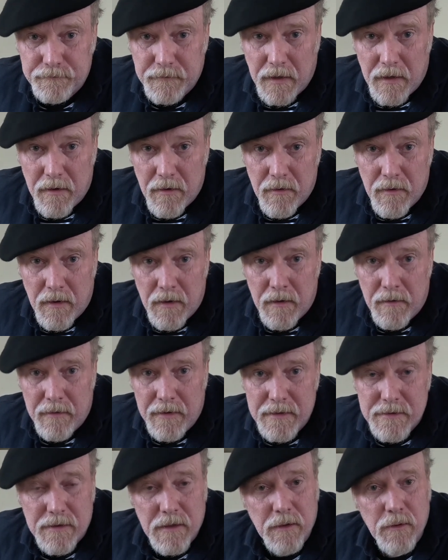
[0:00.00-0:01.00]
our
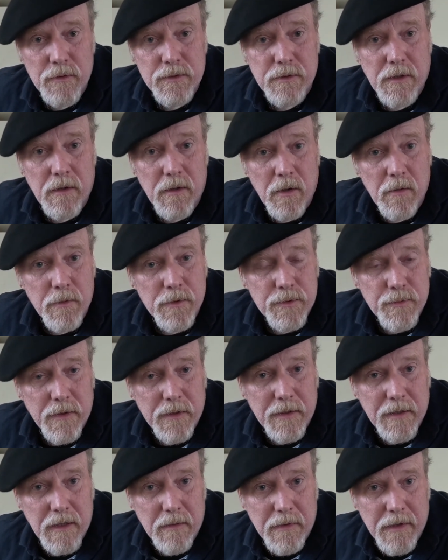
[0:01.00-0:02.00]
escargots are almost ready
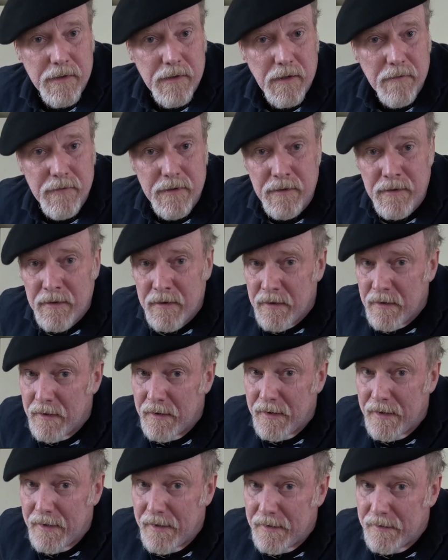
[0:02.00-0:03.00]
to come out of the oven,
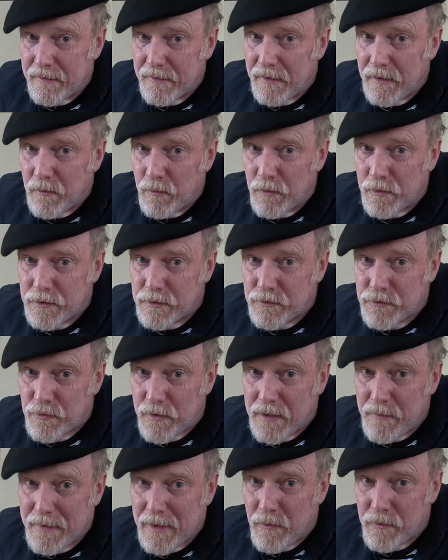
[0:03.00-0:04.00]
and we'll try
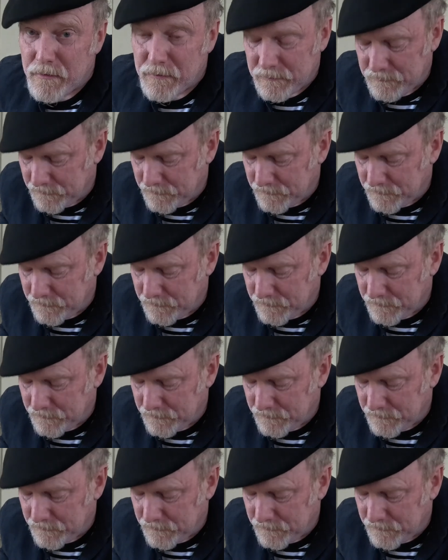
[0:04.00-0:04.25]
them out.